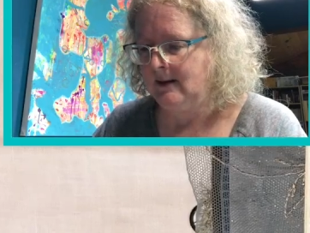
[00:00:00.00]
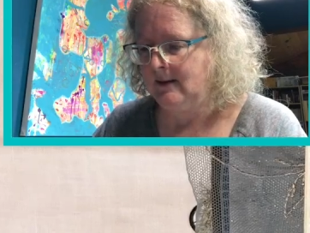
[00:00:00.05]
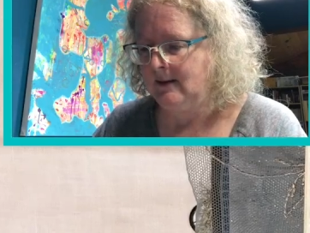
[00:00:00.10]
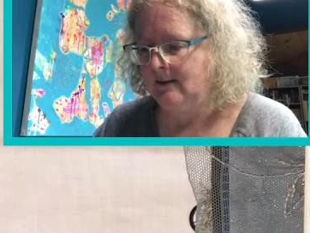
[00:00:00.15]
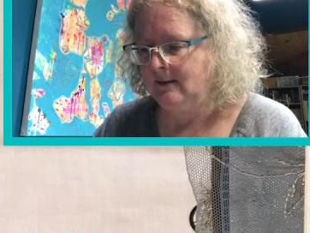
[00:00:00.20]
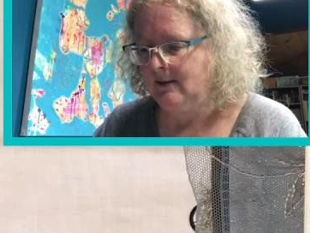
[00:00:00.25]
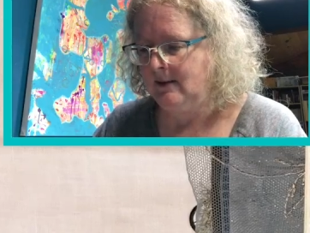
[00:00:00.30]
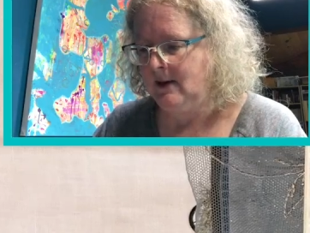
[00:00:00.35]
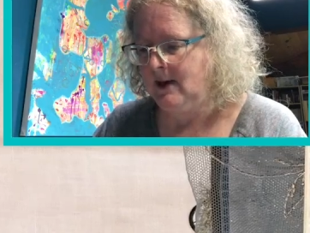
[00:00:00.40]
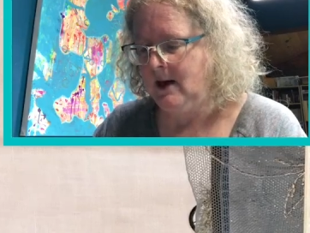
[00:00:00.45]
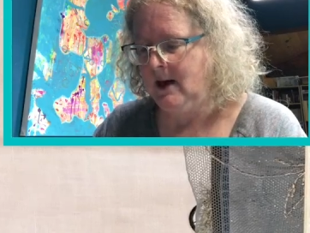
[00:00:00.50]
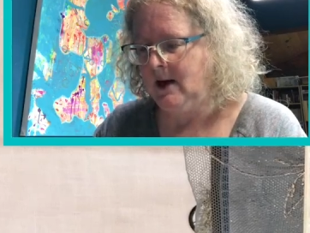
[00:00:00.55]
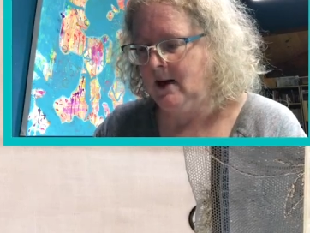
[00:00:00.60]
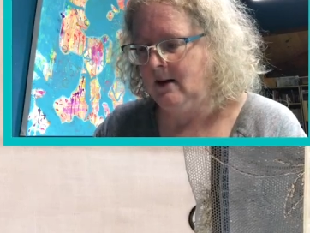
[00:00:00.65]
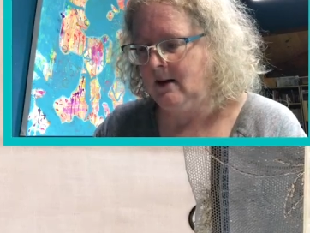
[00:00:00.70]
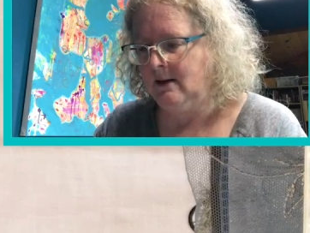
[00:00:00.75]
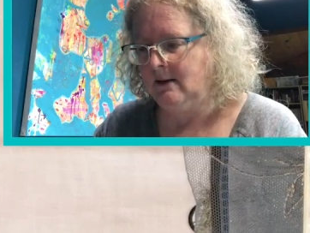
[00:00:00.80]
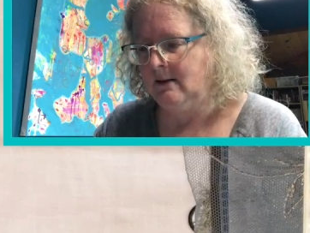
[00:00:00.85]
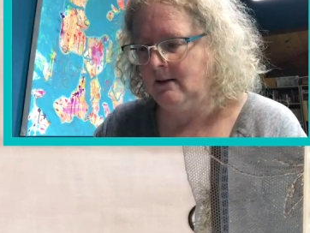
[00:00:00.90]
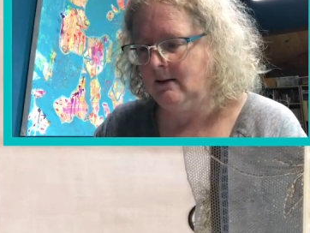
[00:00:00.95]

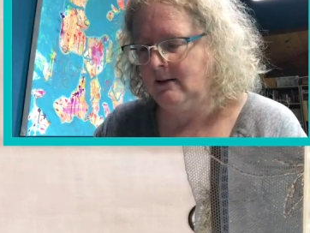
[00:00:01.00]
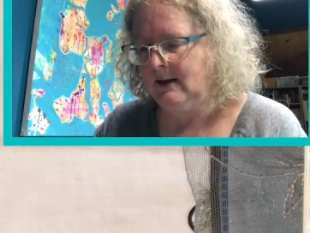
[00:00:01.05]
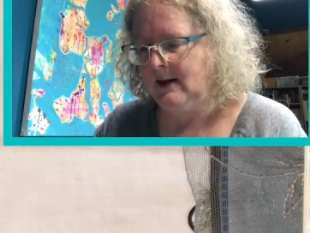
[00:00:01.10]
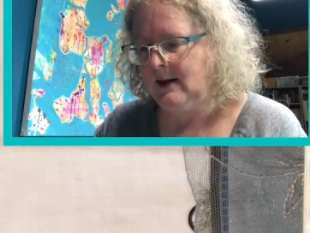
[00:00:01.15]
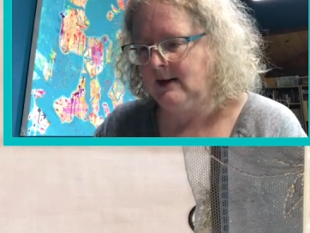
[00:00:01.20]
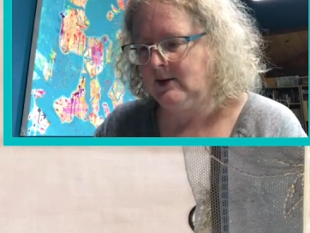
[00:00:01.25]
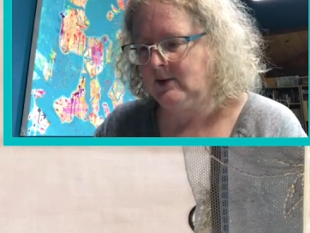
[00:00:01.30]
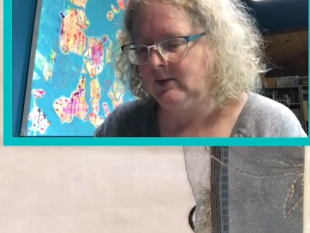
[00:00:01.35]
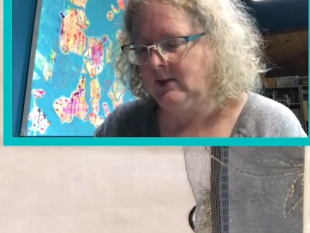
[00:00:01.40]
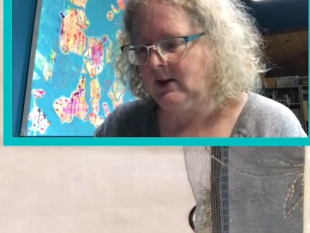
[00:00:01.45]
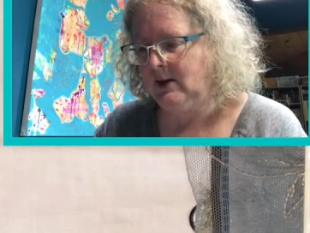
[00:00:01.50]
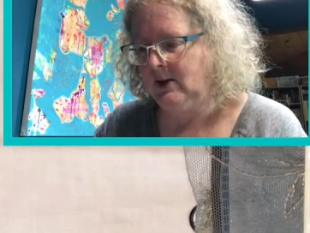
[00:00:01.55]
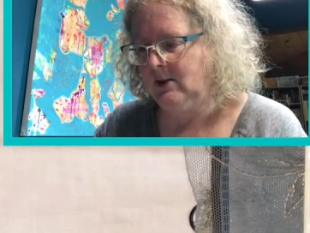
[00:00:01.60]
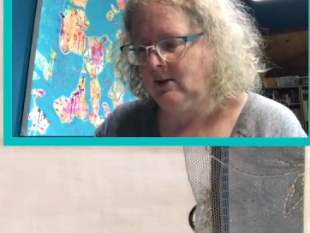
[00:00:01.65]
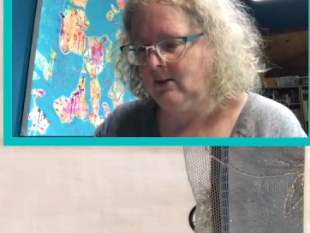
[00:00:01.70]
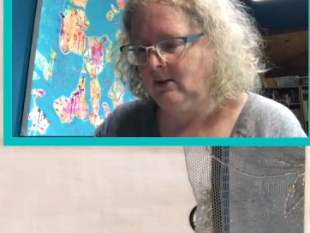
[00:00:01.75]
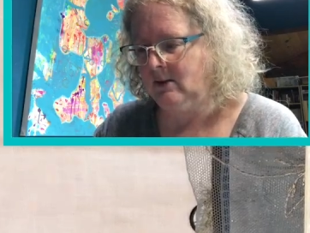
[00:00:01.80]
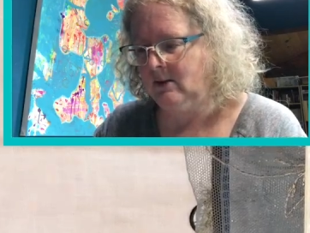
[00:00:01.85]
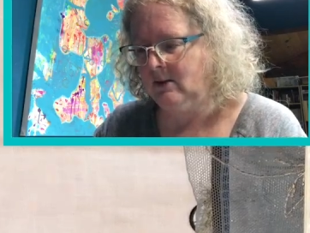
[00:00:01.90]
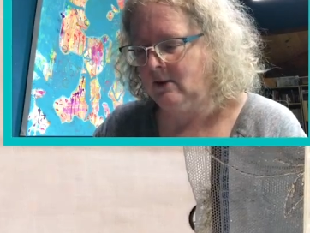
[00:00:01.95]
Wow, that's really
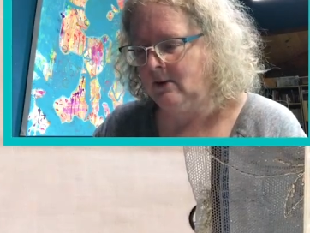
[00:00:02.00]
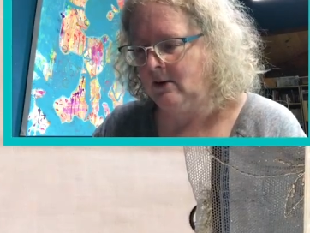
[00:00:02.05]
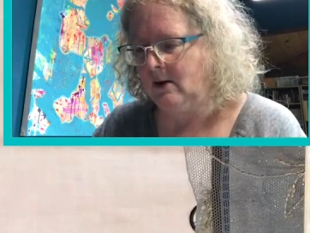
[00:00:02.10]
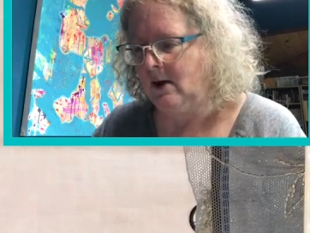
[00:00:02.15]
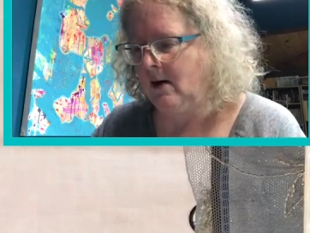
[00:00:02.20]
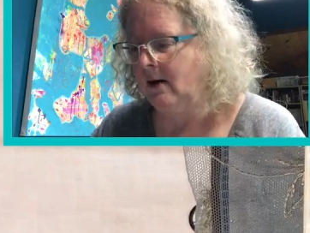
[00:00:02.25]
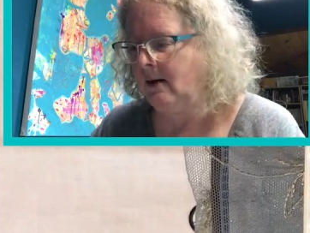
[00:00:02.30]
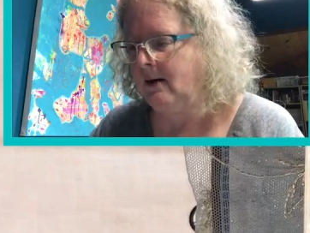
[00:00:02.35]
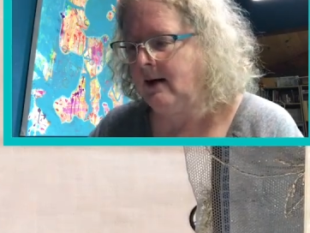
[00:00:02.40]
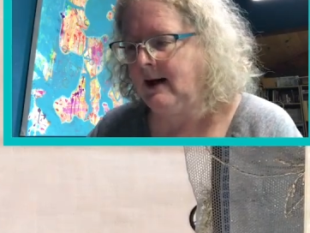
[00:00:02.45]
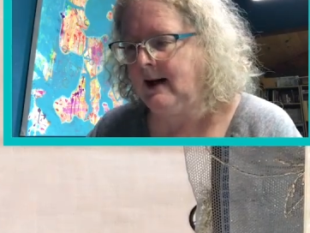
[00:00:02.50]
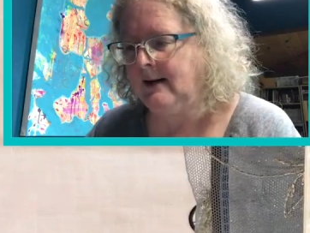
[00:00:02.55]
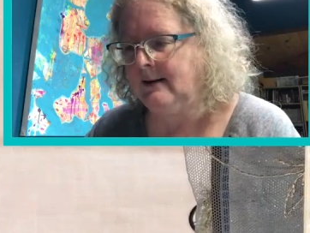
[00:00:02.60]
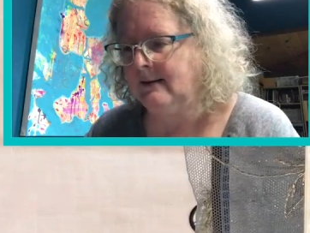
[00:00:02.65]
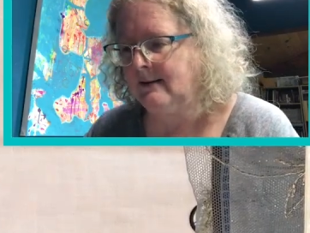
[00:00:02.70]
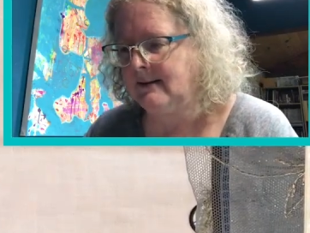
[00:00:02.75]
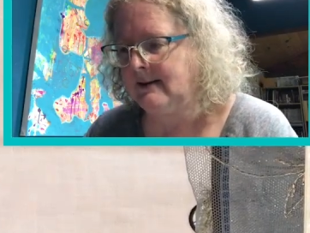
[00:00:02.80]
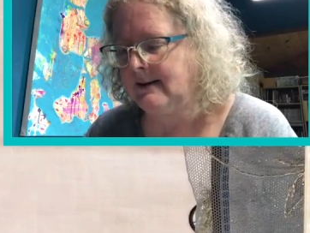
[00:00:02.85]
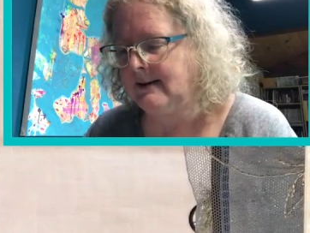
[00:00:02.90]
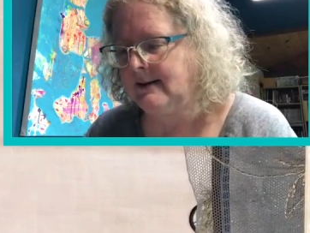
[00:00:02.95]
cool. All right,
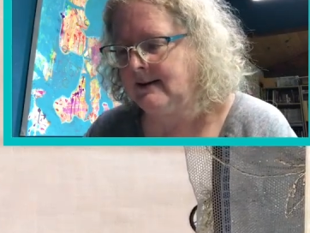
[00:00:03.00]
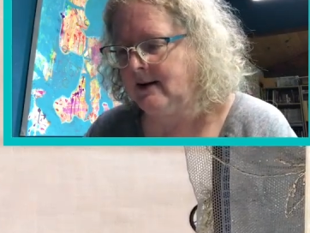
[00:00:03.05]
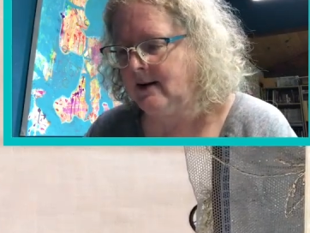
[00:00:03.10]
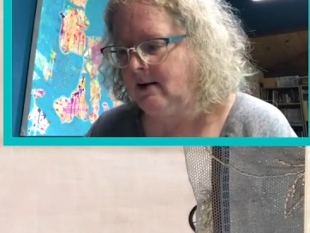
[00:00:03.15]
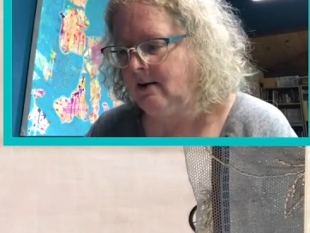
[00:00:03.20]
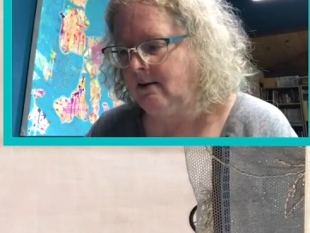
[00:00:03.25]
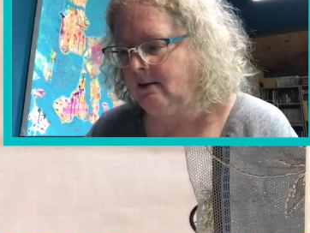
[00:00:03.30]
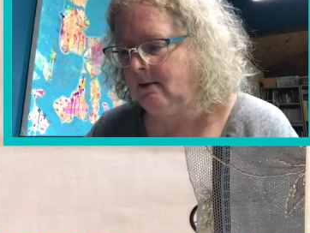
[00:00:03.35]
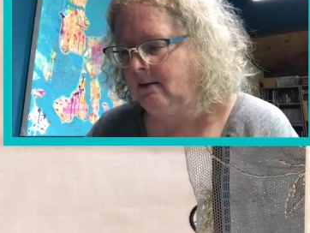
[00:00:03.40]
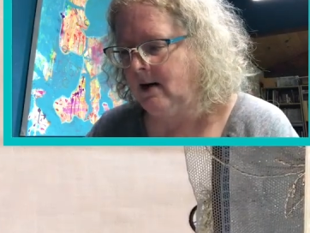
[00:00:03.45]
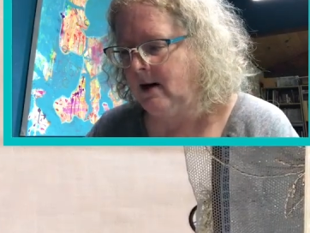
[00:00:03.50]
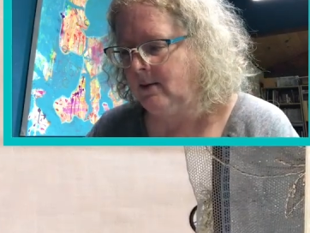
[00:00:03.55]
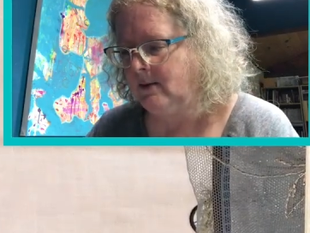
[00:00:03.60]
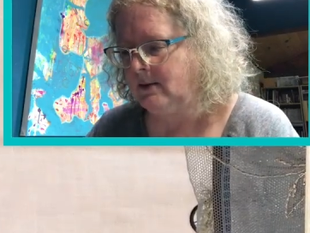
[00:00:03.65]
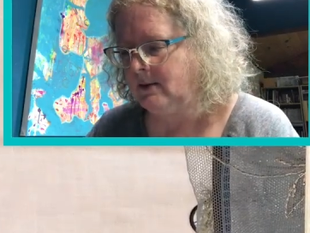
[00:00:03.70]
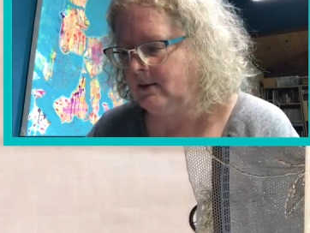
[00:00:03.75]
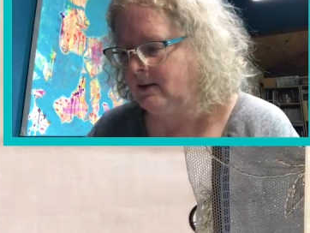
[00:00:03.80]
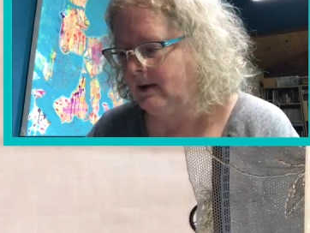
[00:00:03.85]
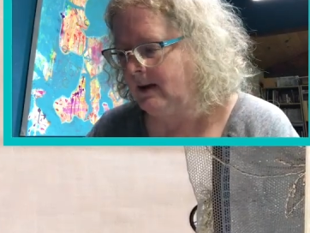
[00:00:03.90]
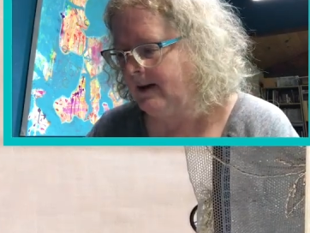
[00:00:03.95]
so I
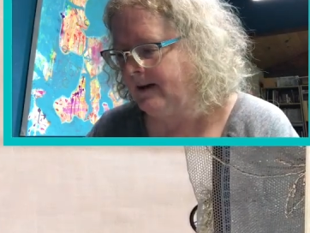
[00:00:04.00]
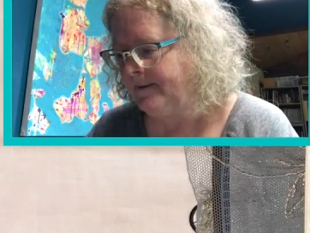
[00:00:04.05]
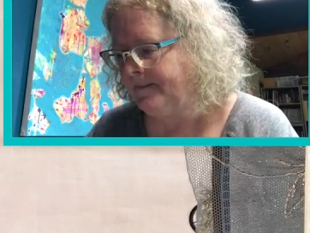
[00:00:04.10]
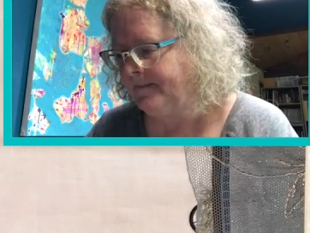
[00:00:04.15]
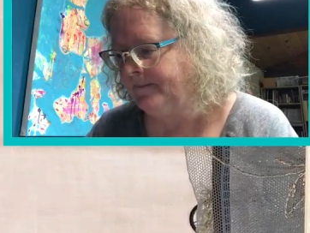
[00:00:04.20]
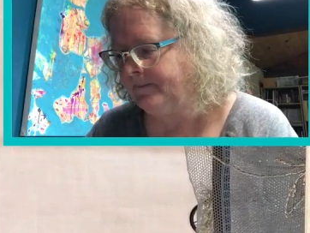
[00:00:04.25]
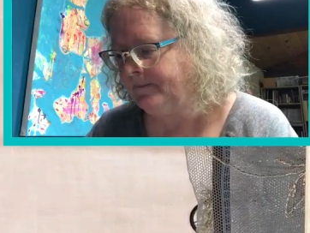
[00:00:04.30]
will, I